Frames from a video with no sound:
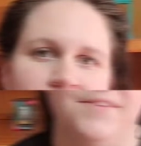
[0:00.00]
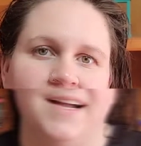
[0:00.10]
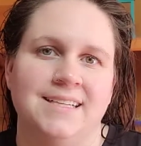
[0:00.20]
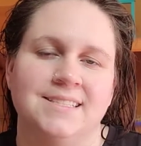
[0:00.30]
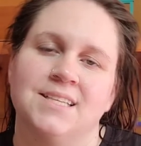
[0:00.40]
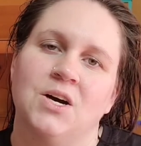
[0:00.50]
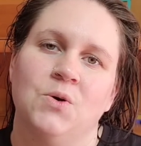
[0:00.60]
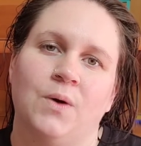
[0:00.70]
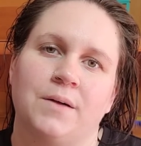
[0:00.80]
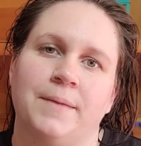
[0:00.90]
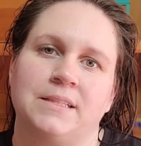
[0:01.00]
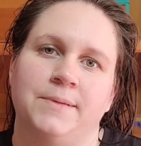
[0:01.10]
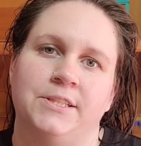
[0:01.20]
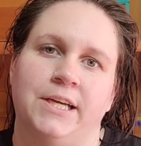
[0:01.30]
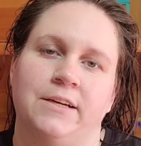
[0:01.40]
Hey friends, welcome back to
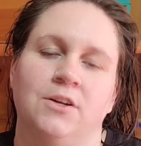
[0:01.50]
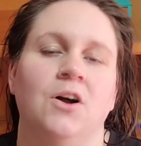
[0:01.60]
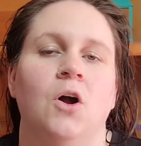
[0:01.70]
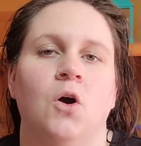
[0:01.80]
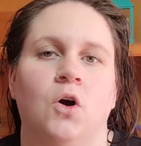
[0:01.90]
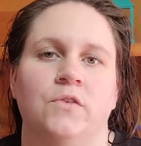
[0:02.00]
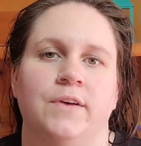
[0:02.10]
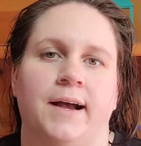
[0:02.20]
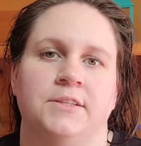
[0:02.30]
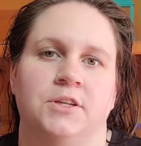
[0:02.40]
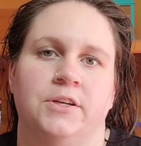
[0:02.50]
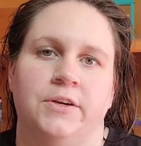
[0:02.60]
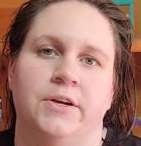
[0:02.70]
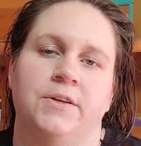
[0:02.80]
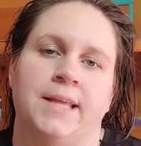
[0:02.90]
my channel, or if you guys are new
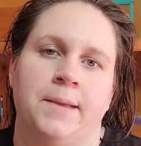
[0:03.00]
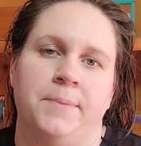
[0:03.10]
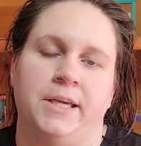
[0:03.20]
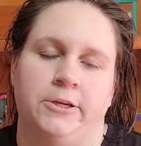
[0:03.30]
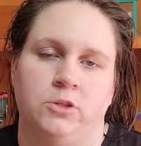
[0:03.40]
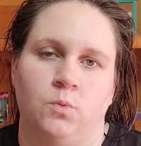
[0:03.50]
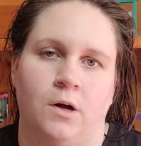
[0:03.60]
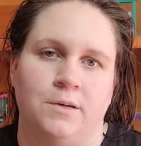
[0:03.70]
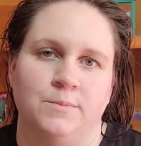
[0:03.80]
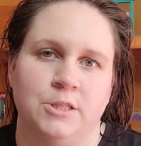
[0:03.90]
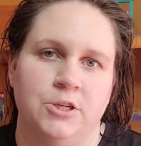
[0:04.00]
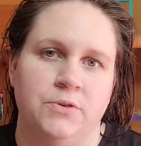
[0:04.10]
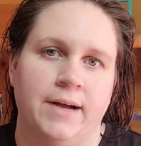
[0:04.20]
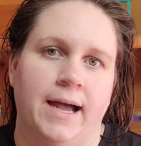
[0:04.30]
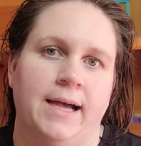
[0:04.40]
here, then a big huge welcome to you
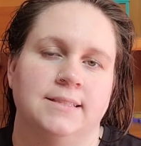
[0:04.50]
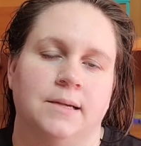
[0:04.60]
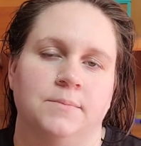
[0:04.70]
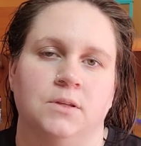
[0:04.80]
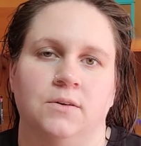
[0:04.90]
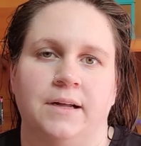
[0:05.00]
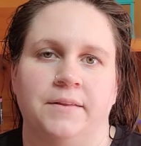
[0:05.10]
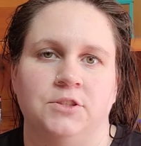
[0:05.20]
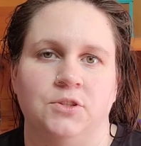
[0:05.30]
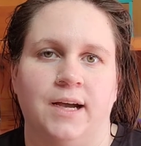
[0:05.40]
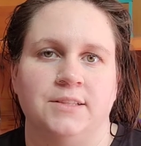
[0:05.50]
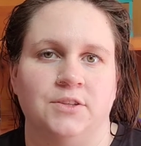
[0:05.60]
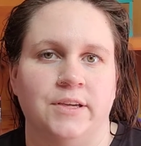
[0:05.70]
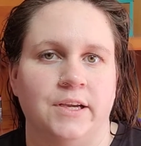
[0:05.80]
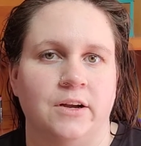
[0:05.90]
guys. I'm so glad that you guys are
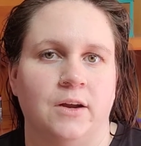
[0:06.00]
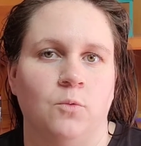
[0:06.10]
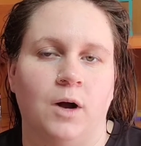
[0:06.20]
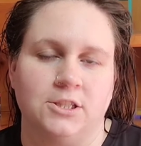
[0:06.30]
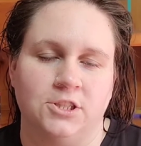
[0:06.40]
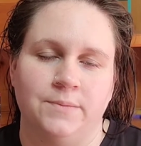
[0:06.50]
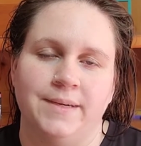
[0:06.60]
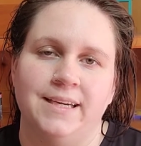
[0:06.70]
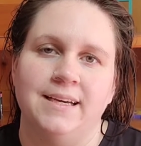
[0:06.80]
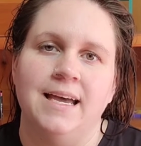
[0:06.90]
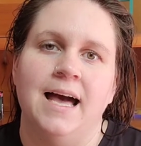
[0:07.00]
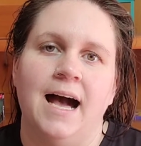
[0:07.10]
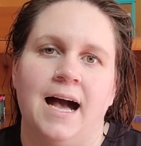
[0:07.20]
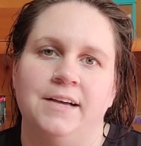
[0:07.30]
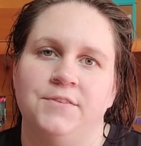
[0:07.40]
here and watching me.
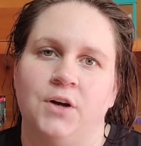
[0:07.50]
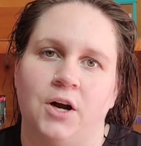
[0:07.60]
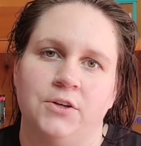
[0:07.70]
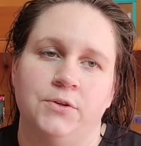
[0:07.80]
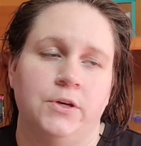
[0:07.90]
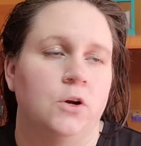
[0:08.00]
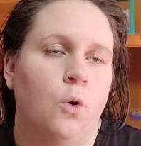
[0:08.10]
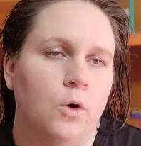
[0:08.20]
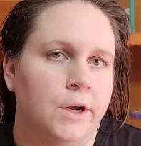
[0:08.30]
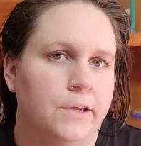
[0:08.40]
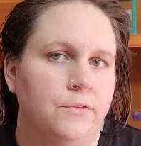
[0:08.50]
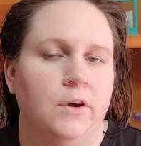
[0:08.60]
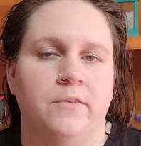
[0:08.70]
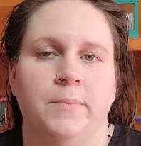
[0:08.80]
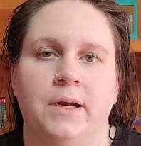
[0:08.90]
If you are new here, or if you
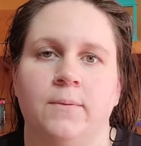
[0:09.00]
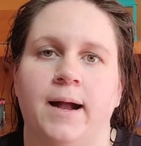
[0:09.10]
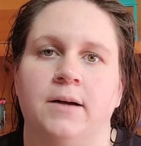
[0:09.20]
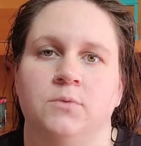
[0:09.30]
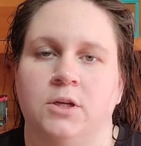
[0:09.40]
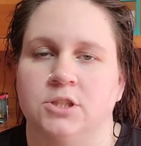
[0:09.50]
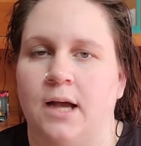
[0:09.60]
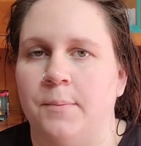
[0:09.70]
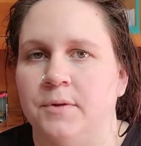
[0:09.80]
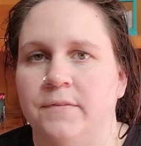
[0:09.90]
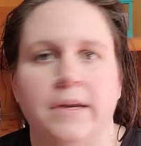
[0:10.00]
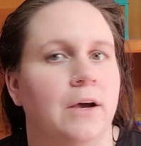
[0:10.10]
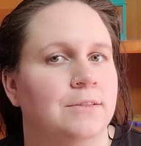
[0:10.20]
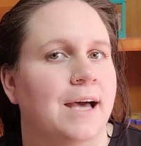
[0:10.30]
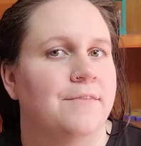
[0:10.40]
have been around, watched a couple of
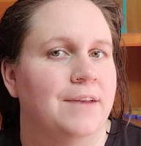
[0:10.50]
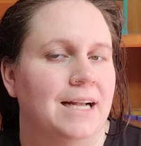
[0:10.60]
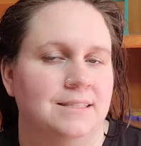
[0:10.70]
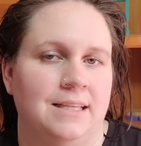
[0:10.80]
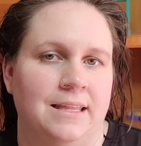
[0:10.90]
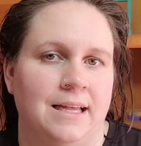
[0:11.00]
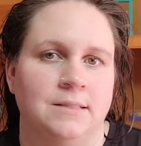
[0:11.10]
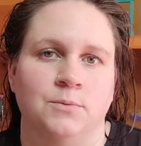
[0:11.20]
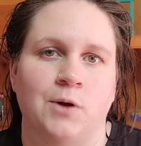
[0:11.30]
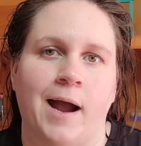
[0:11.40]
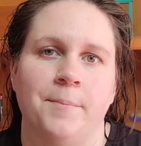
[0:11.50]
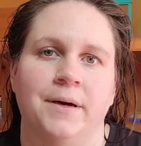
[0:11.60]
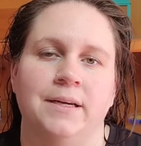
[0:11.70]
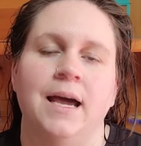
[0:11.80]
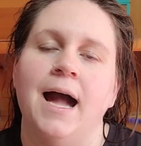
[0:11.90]
videos, have not hit that subscribe
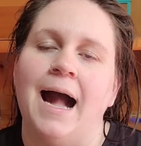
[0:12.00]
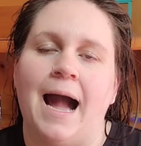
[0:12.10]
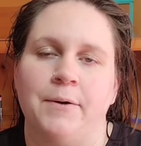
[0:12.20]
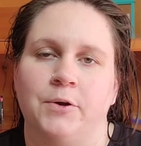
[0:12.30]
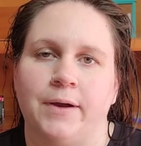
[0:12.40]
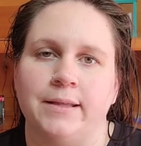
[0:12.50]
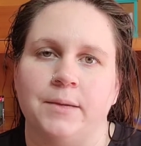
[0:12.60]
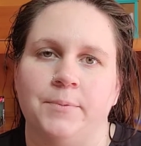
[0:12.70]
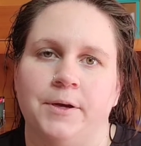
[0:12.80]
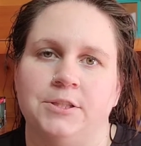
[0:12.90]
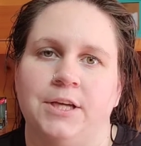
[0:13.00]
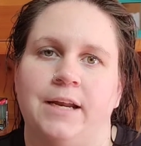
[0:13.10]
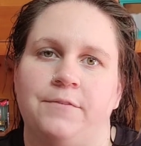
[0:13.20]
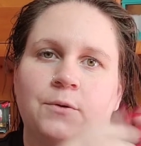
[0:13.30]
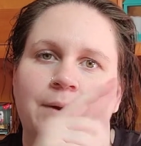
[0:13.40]
button, I would greatly
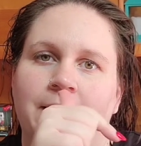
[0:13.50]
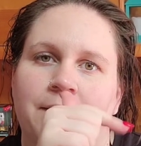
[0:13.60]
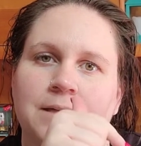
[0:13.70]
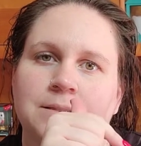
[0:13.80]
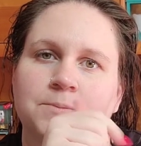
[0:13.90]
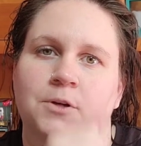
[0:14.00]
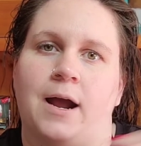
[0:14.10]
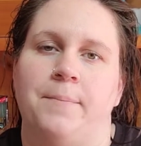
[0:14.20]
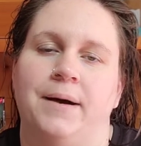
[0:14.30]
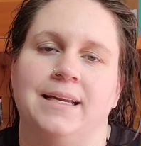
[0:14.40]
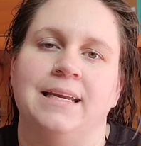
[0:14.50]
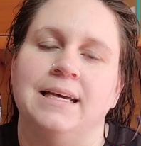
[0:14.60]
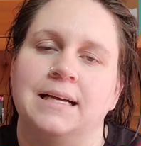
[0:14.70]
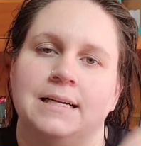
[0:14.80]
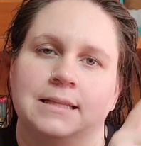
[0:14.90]
appreciate if you would hit that subscribe button,
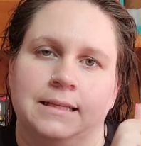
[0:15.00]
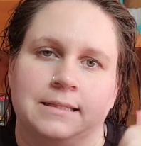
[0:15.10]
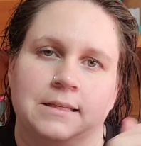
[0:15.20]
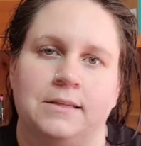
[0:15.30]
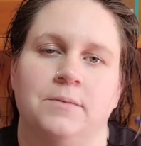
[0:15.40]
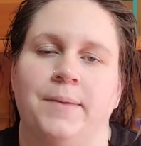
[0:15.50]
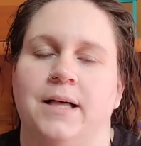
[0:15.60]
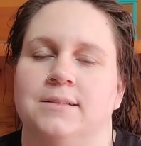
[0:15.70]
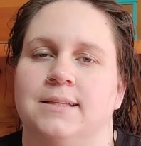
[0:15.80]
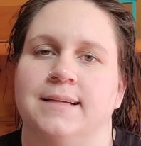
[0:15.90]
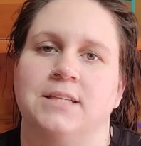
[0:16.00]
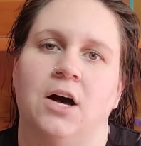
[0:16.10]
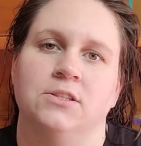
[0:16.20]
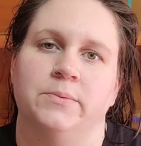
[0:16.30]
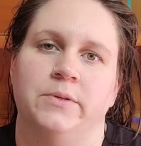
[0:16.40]
click the little bell, select
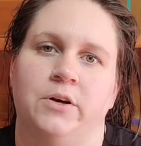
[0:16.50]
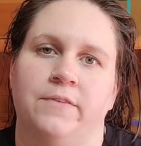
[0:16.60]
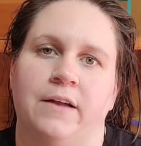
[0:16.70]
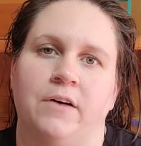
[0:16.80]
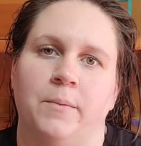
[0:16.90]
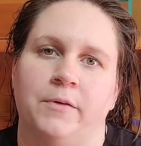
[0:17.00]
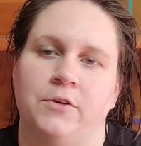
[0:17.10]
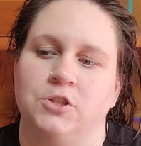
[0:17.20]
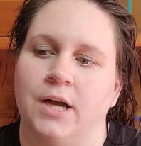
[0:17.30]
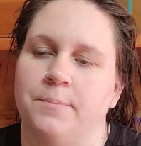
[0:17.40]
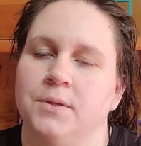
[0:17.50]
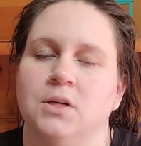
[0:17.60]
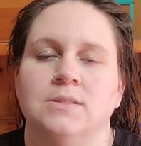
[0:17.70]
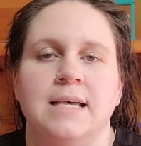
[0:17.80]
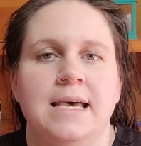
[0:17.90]
all to be notified of all my future
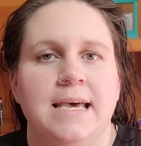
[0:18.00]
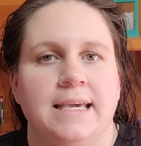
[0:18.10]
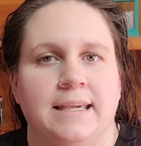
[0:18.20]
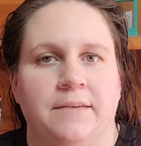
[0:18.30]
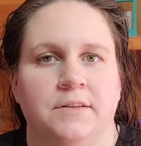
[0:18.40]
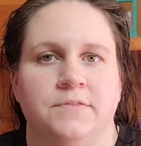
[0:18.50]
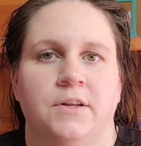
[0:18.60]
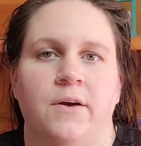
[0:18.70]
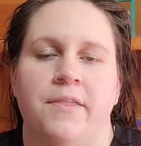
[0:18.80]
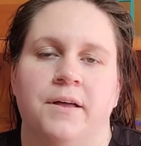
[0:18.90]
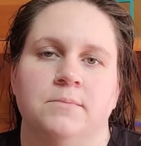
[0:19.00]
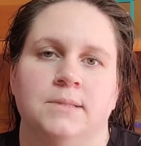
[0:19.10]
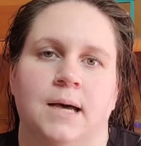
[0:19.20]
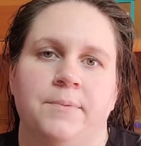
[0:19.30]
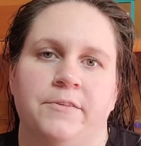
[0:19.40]
uploads. Give this video a
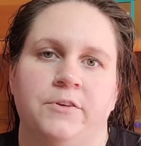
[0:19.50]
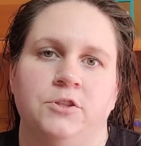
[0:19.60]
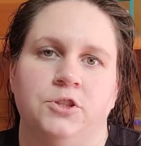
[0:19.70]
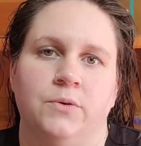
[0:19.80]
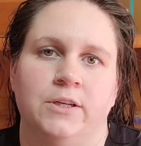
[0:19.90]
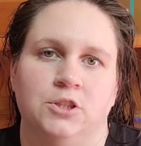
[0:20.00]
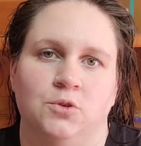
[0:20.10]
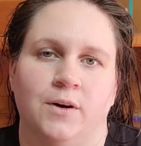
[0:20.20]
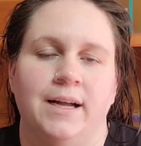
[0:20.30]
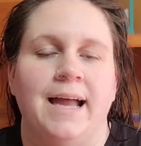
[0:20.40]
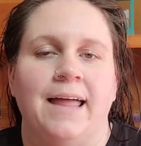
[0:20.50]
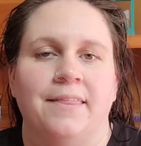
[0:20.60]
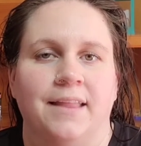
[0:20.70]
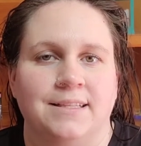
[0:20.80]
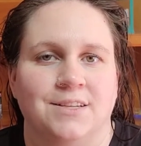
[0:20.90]
thumbs up if you do enjoy,
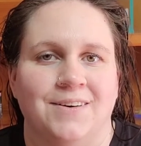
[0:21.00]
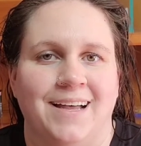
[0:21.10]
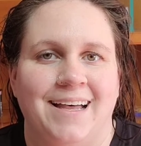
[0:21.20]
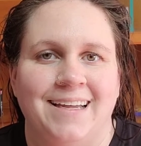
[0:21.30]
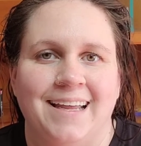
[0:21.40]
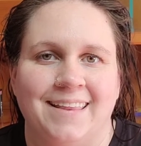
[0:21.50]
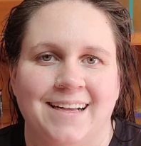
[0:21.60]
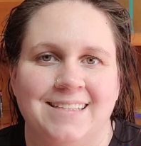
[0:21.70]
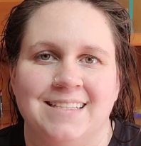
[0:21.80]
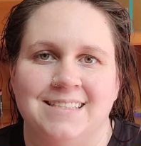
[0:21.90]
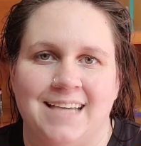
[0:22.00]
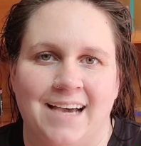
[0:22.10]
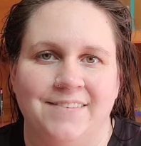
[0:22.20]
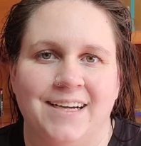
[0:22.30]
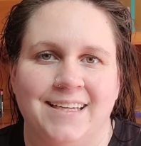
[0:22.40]
and let's go ahead and let's
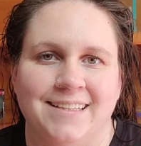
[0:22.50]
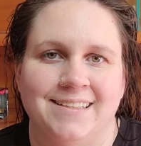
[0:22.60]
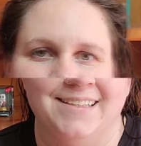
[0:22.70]
dive on in.